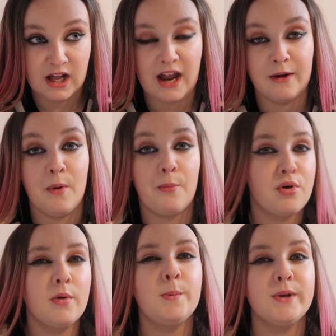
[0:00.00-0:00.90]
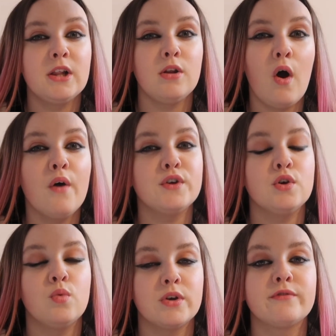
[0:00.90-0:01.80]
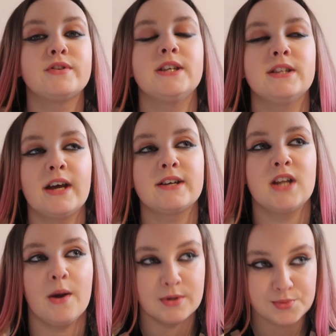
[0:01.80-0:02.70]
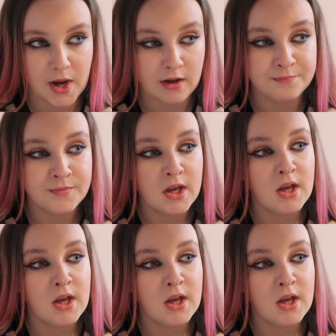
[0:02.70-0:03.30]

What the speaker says: and probably a lot of you would have seen The Next Step as well,